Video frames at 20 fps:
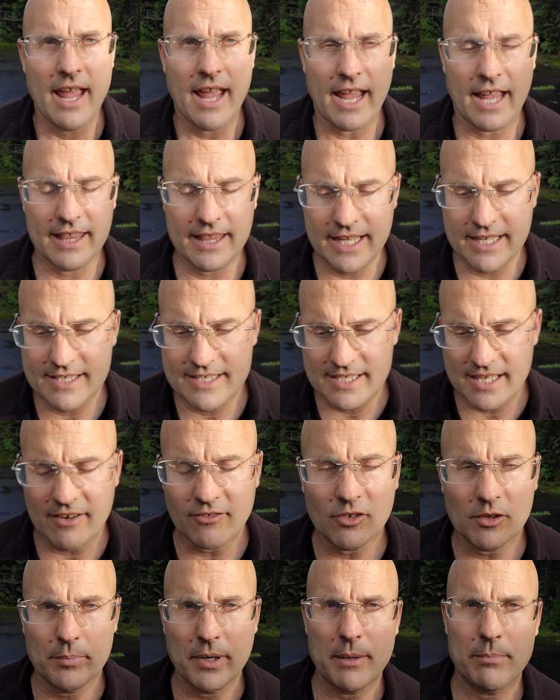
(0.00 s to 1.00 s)
And then
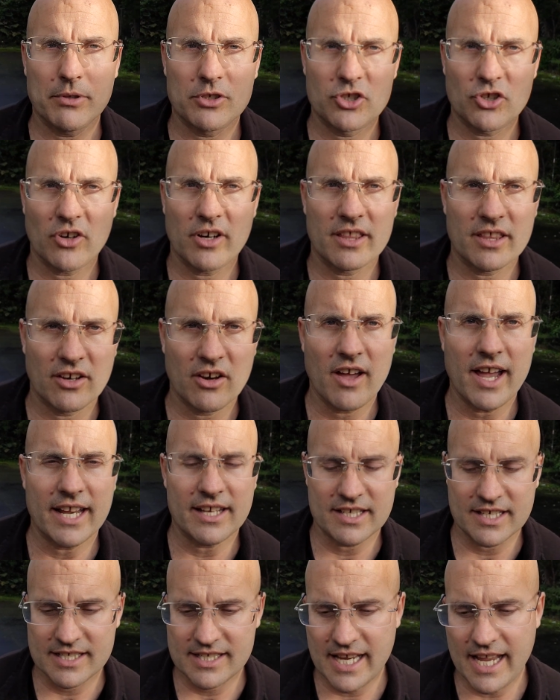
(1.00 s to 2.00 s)
several people during the
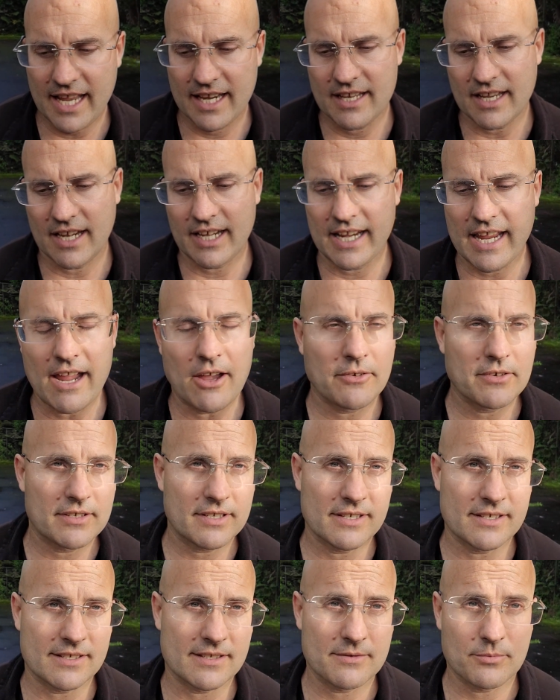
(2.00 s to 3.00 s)
night just had
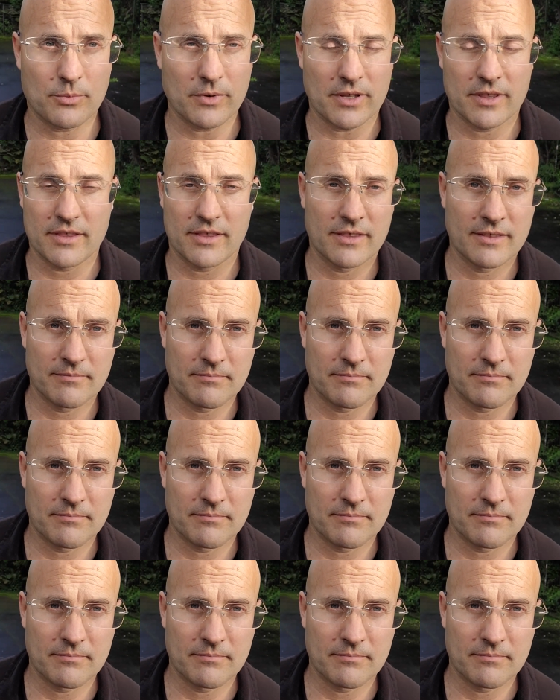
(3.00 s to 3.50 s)
encounters with